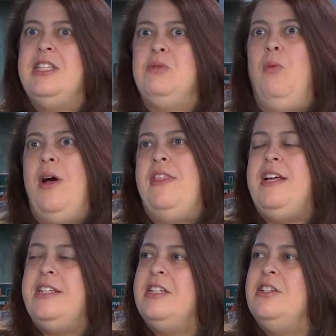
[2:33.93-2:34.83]
It's what
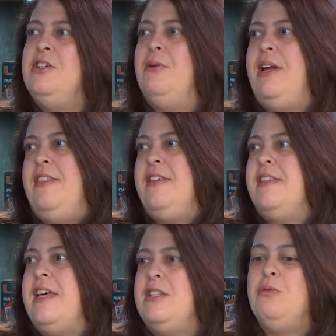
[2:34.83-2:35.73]
they didn't do. And I think
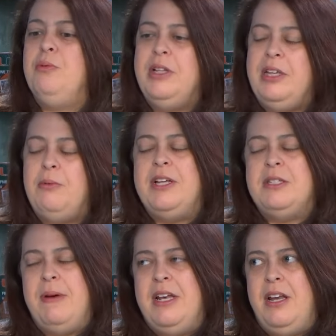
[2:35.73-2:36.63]
that that's really what
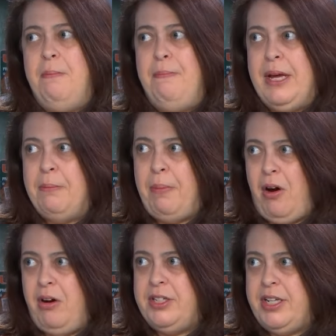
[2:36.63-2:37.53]
has been a big
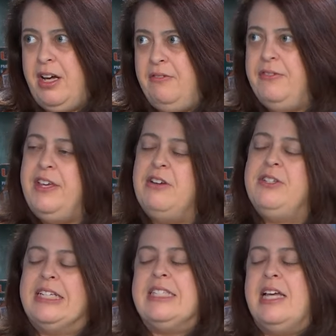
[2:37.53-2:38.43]
part of their
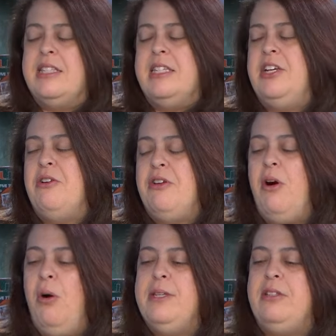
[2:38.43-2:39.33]
success this year. They're
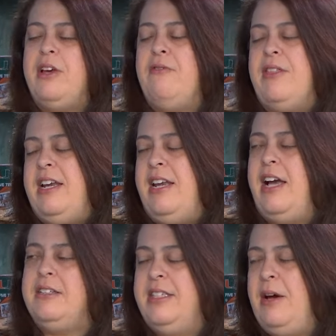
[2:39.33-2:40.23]
always looking for that
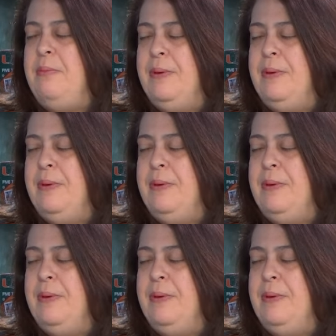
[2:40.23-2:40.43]
next step.